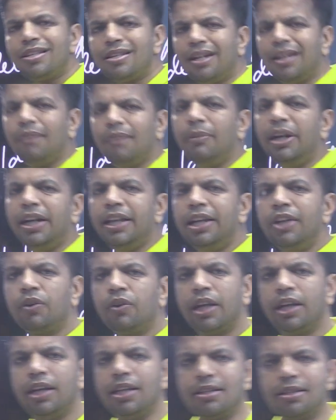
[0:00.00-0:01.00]
in middle, you
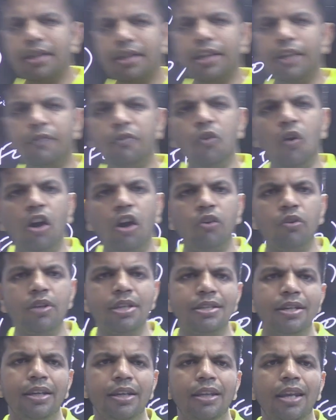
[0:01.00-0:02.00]
can insert. If you want to
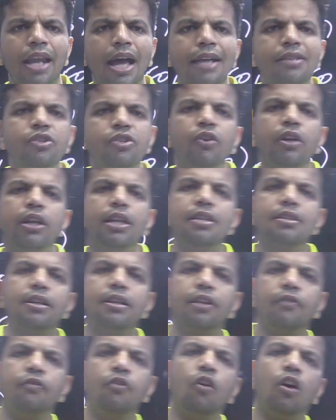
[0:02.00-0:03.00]
insert in last, you can insert.
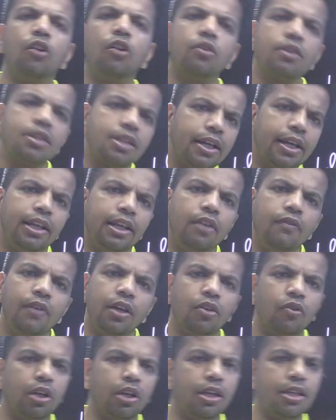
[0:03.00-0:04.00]
If you want to insert anywhere,
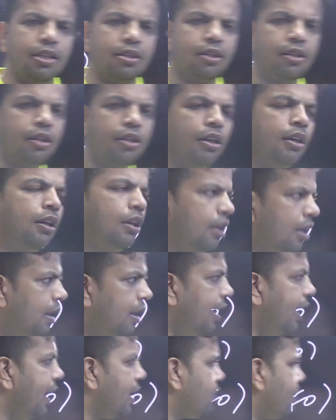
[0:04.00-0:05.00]
you can insert, as well